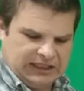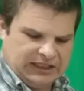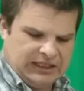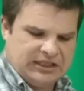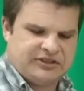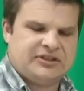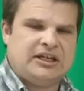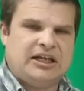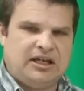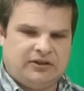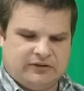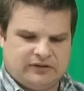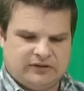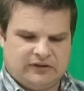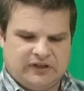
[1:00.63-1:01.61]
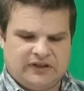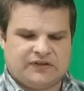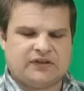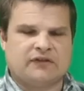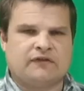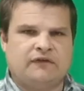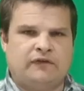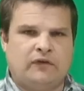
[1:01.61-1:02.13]
edge down, this
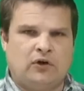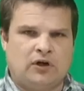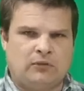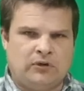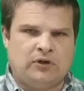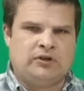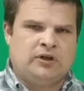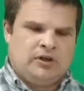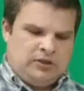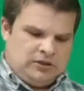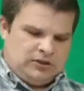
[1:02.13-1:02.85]
is forward.